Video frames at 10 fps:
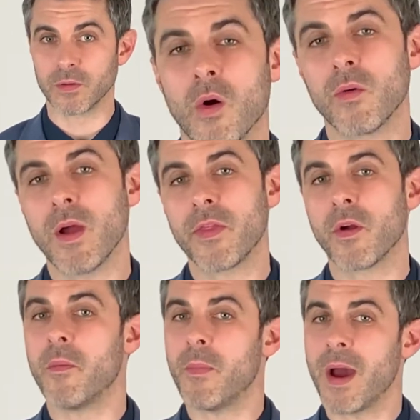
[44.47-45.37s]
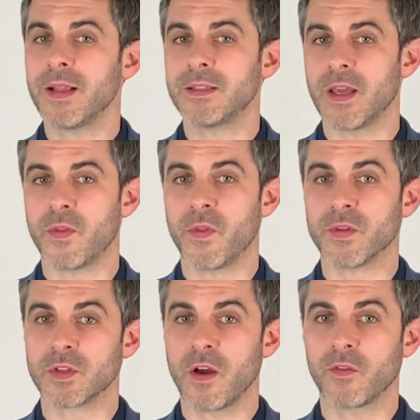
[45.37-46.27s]
or rather a mindset that the
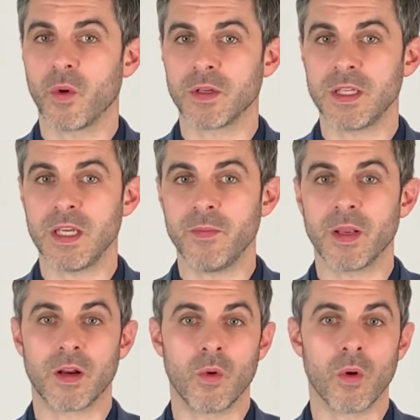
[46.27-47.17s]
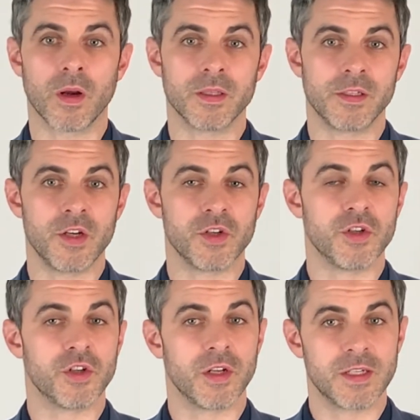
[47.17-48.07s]
software team in an organization
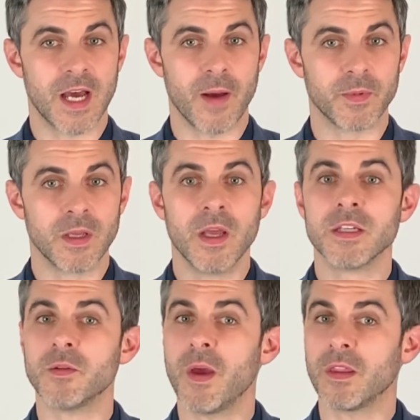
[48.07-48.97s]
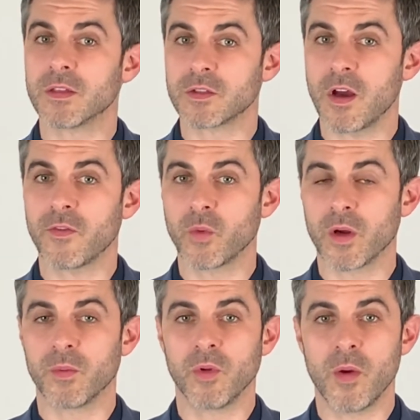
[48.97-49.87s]
should adopt to make the software
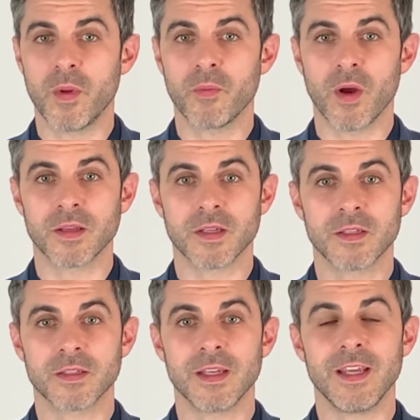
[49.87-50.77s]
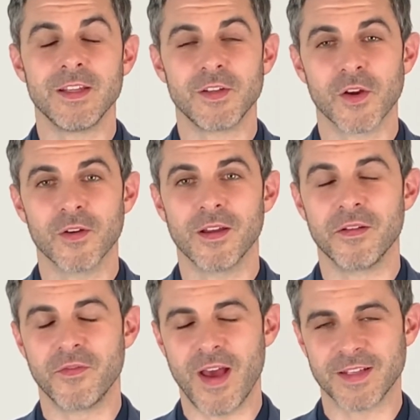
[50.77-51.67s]
deployment process easier
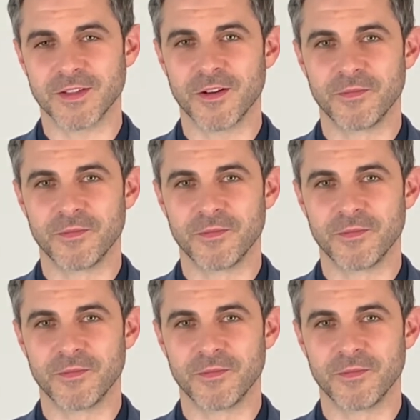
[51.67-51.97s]
and faster.